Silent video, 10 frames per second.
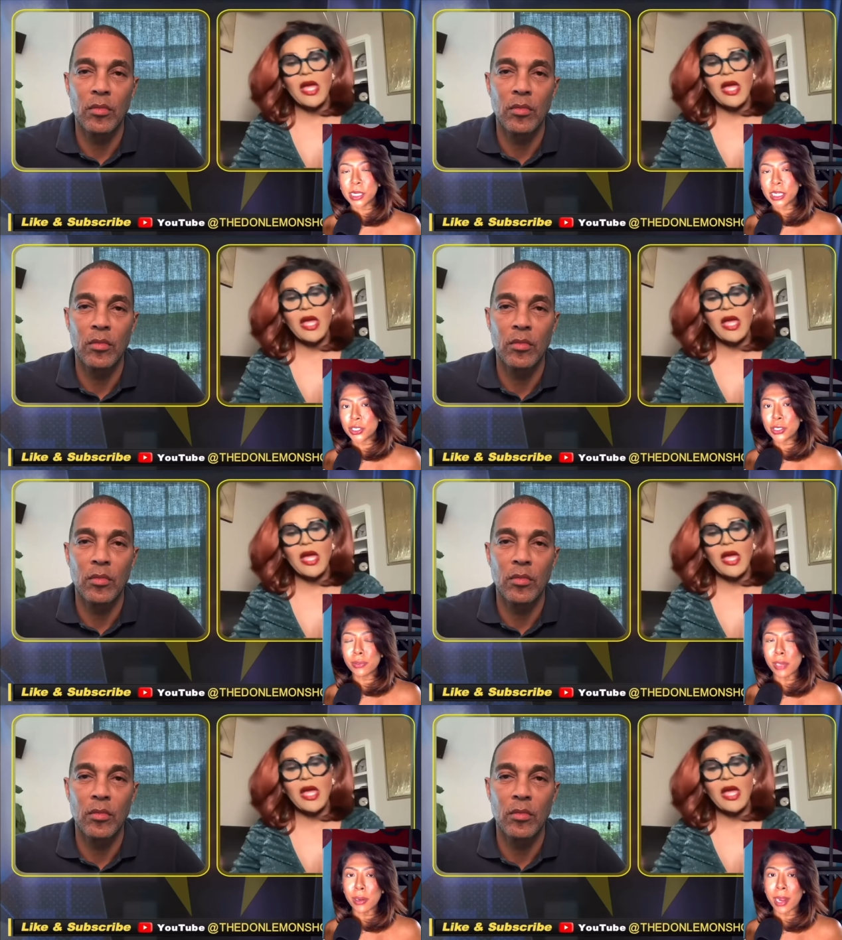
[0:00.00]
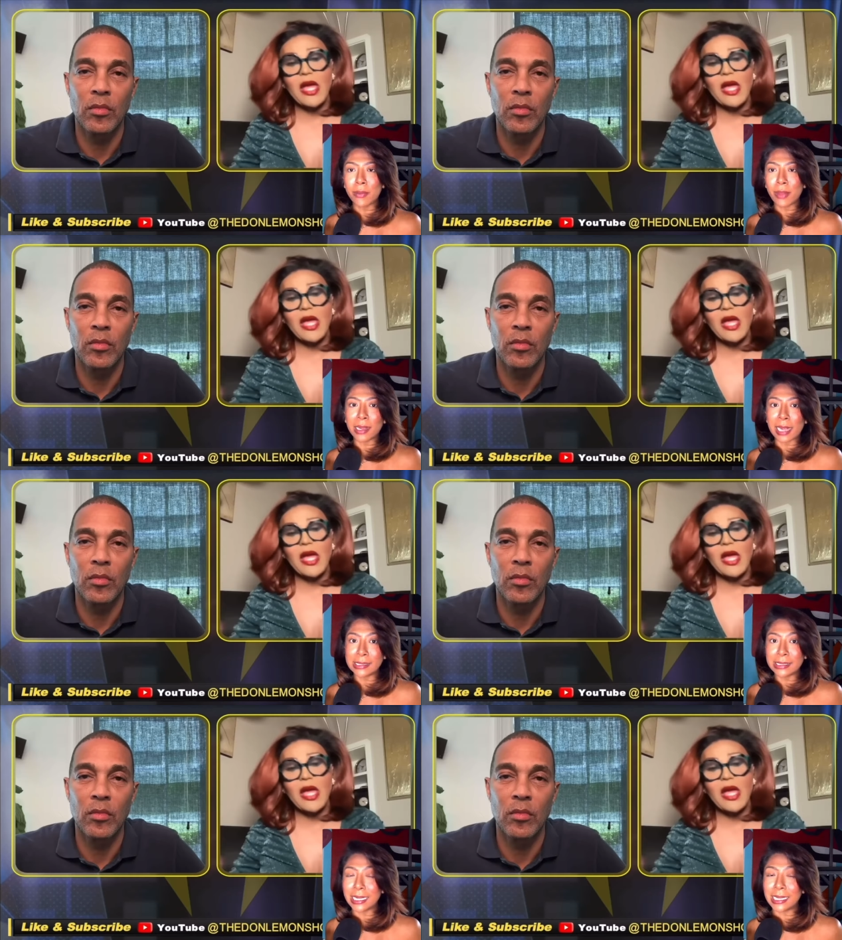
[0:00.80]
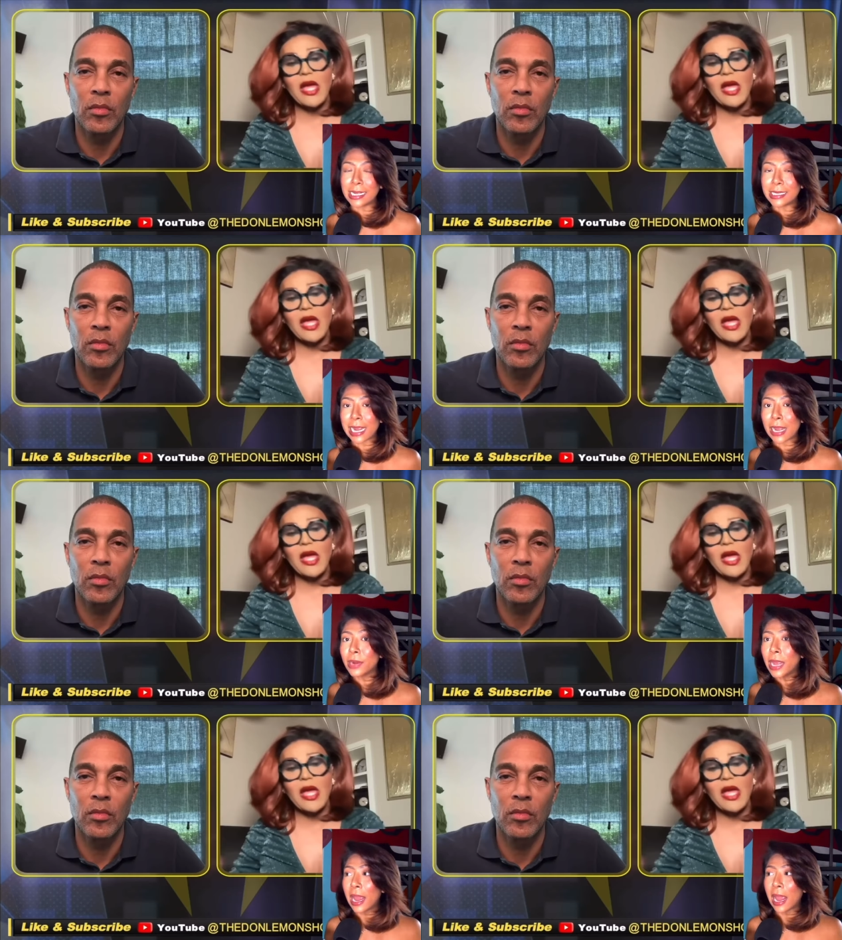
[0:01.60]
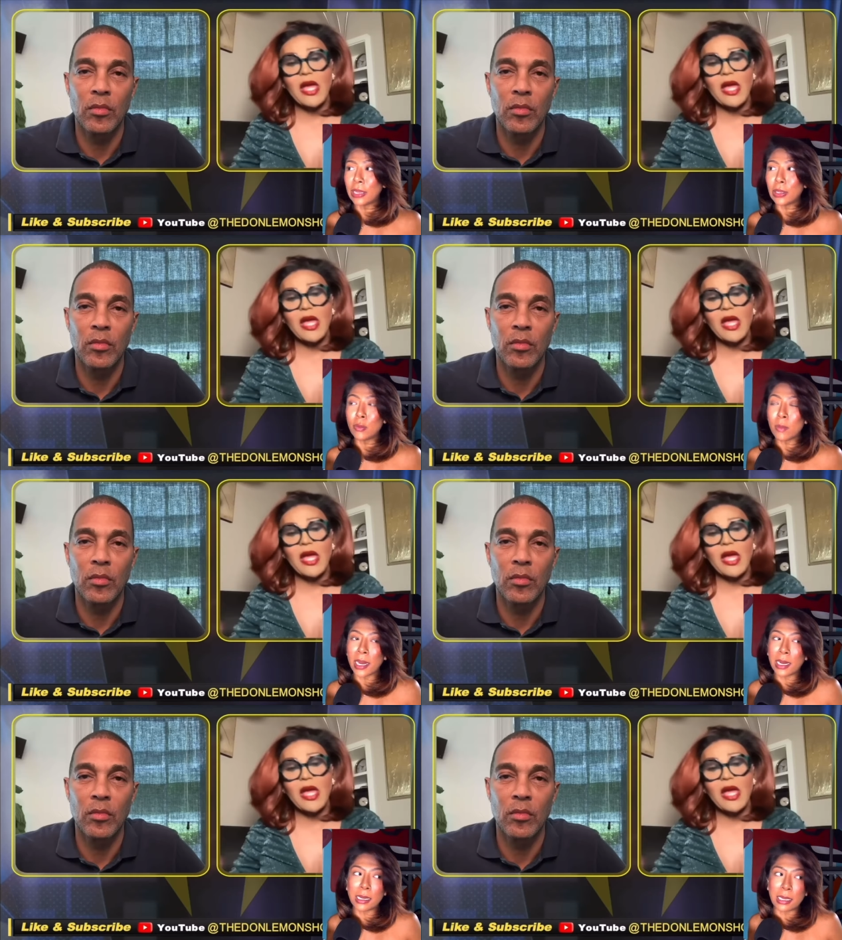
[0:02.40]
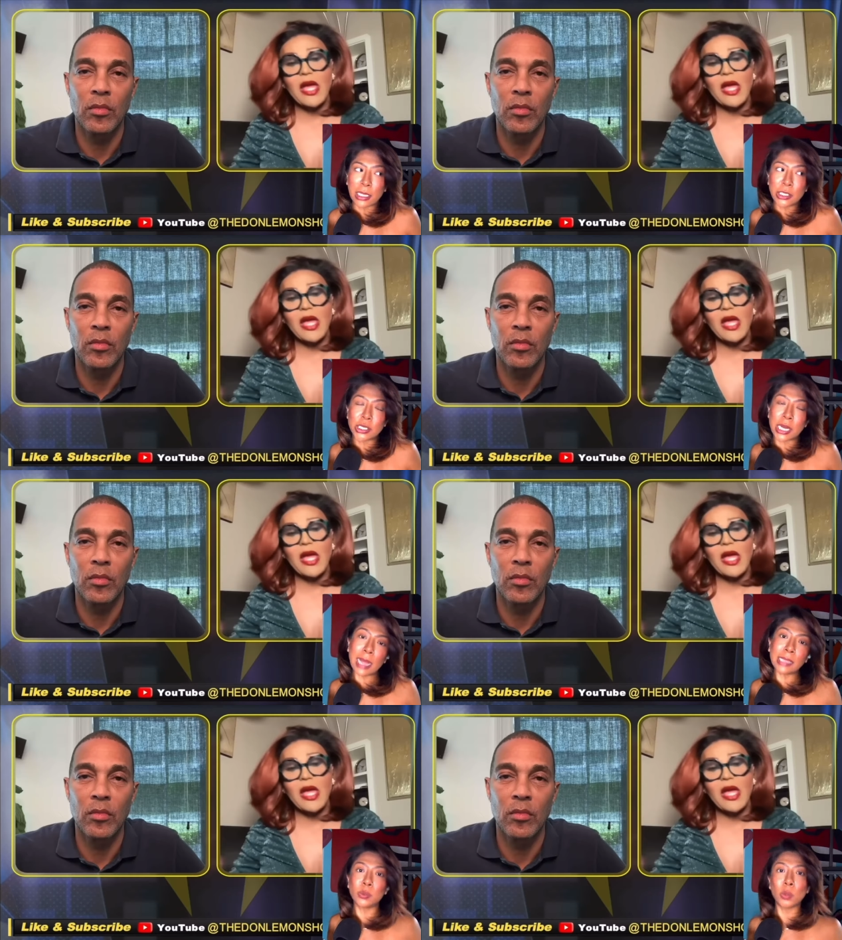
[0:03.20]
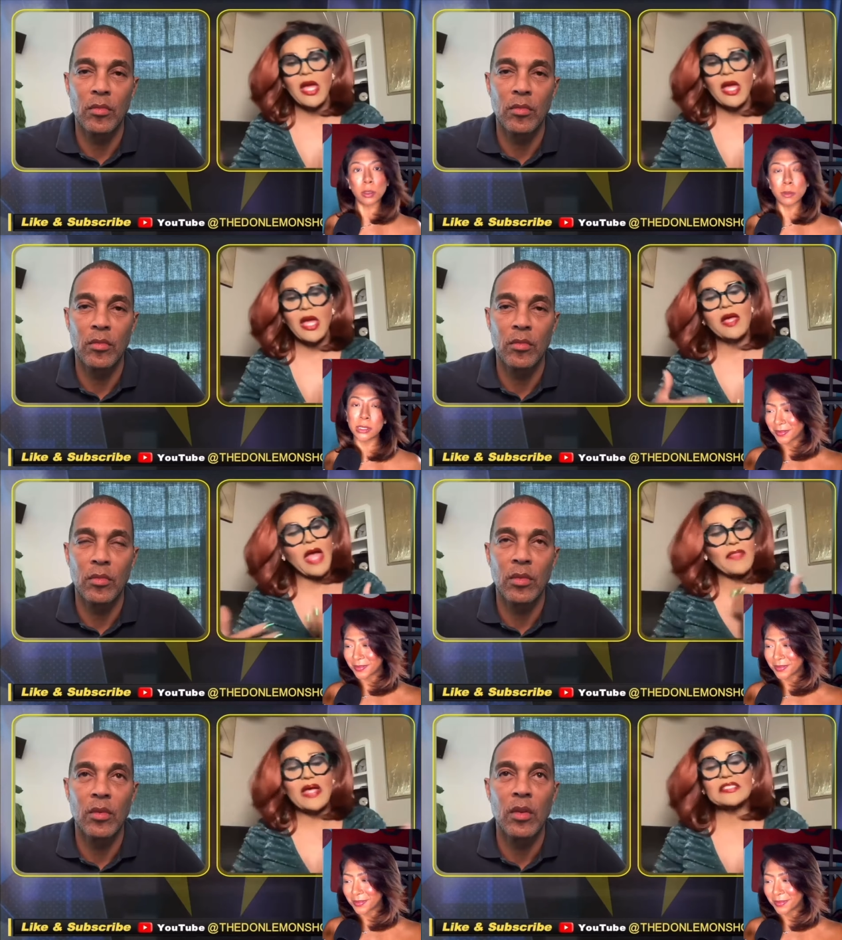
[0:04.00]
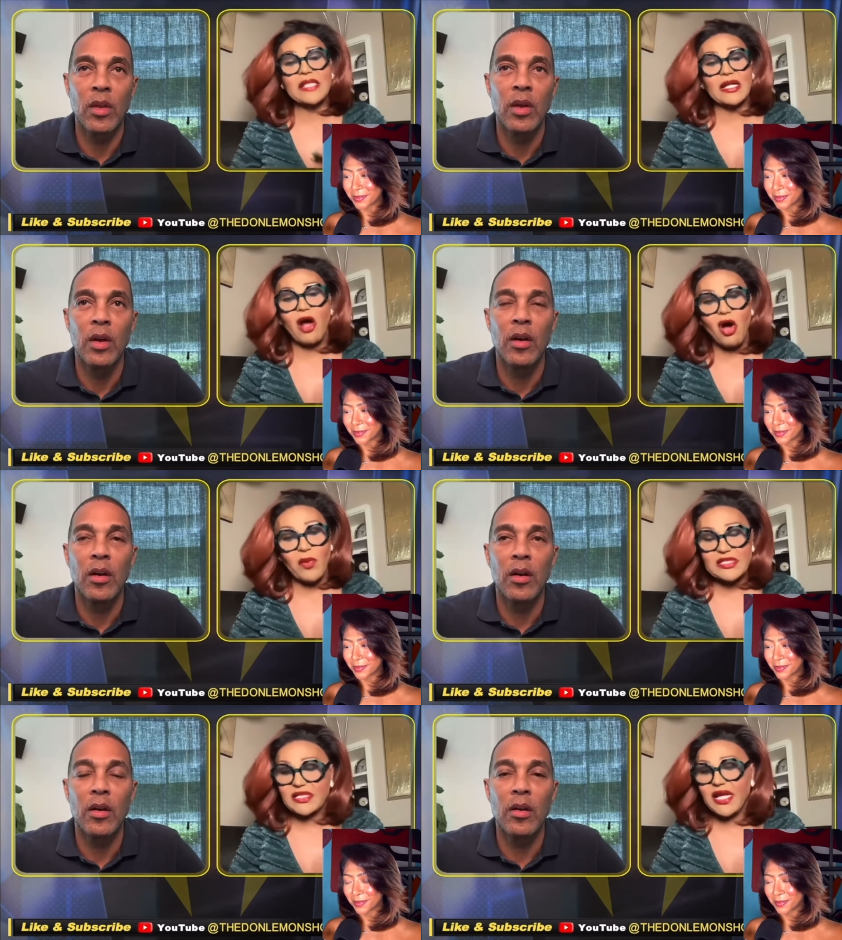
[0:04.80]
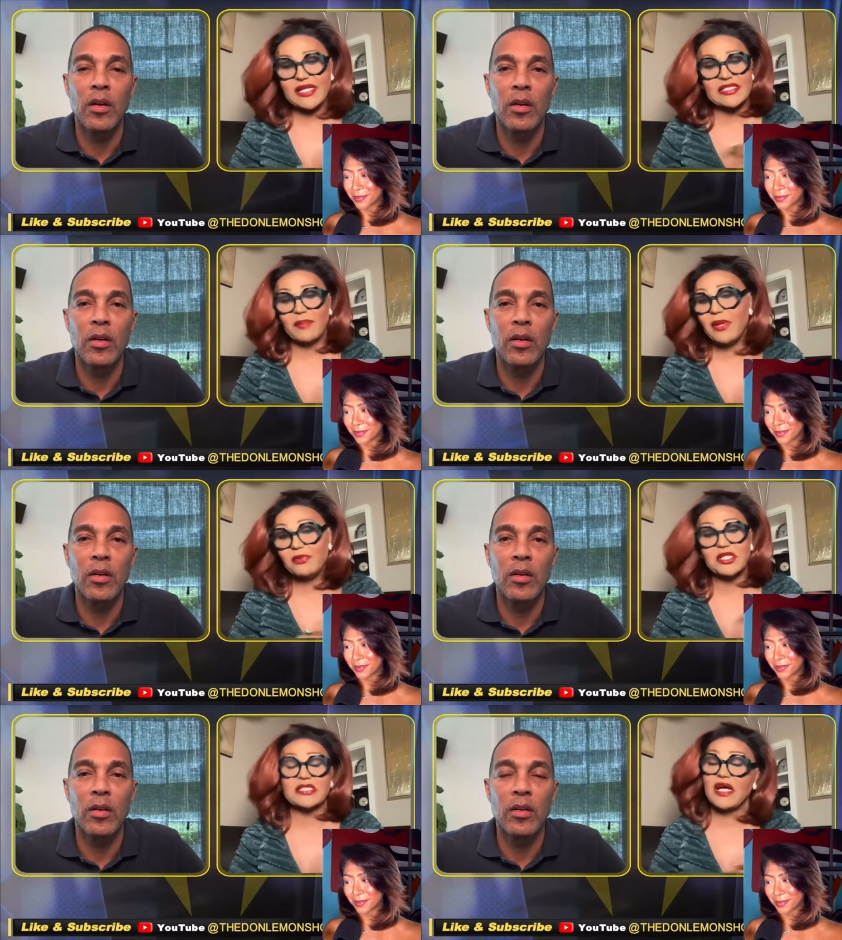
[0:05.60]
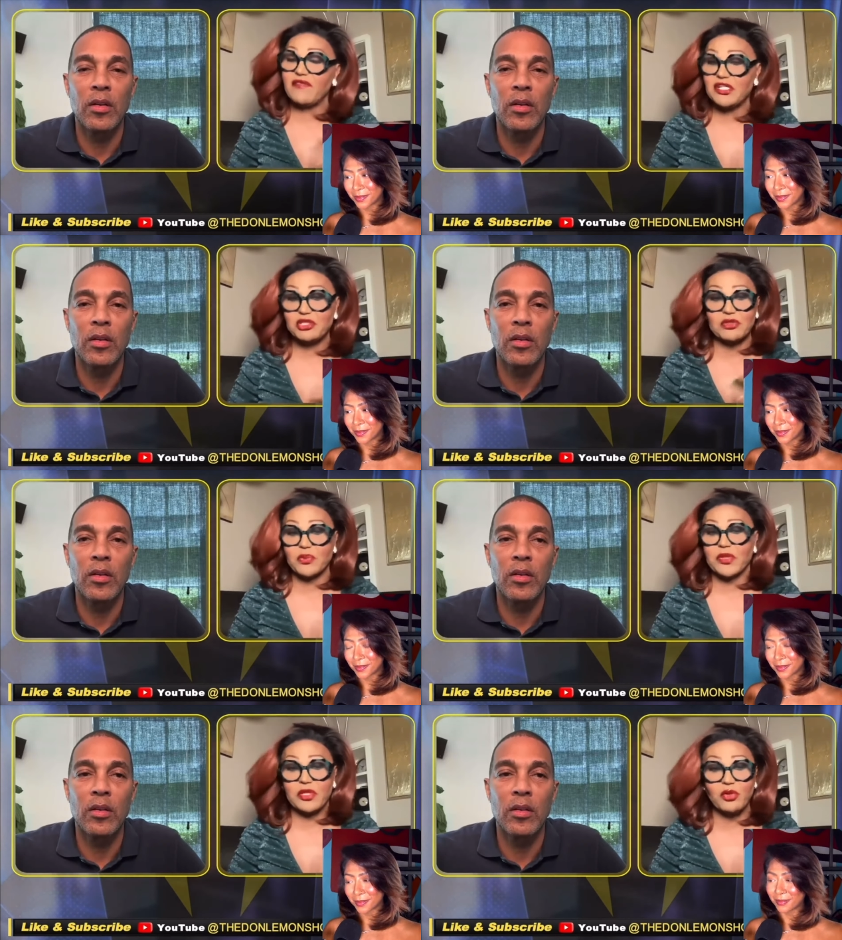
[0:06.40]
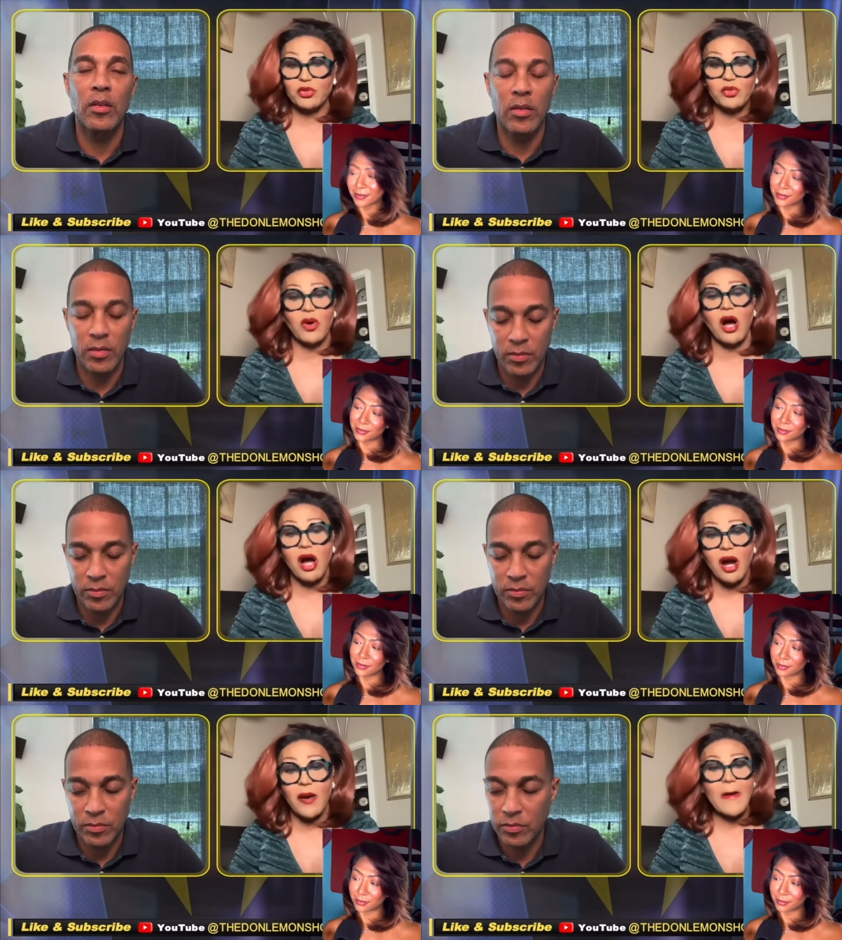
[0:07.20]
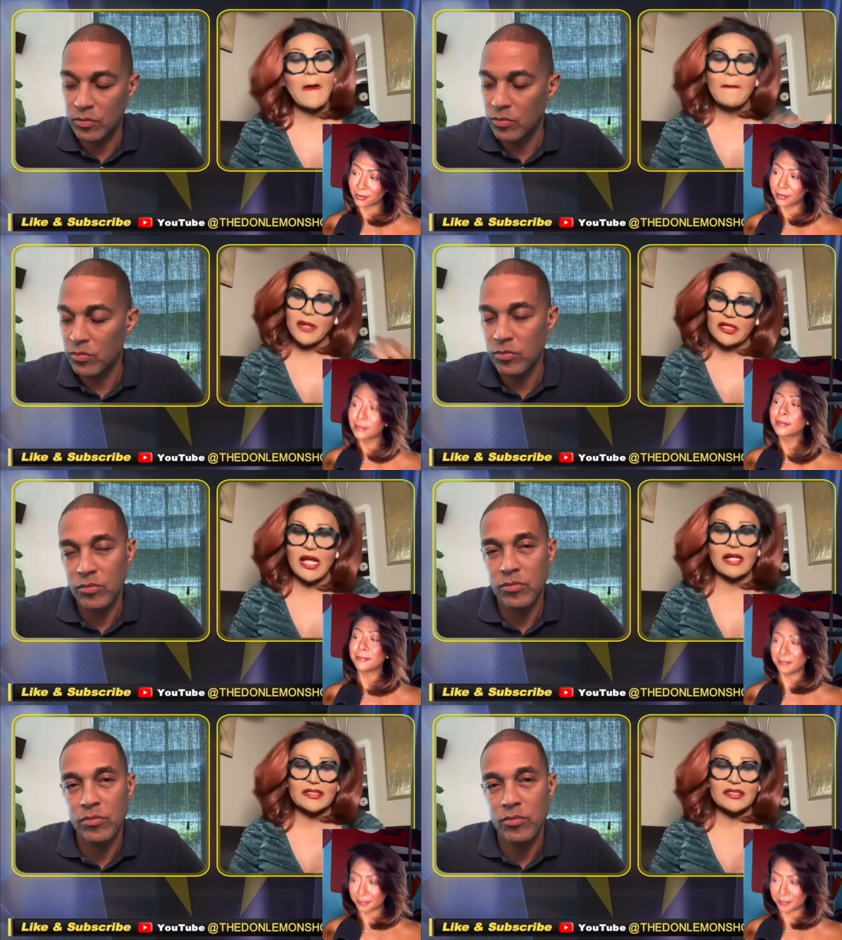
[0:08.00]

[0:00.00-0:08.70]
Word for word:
Speaker 1: because you don't know how that guy's going to get down and you might get your ass whooped.
Speaker 2: And that's not always the case. Some people just have issues with who you are but a lot of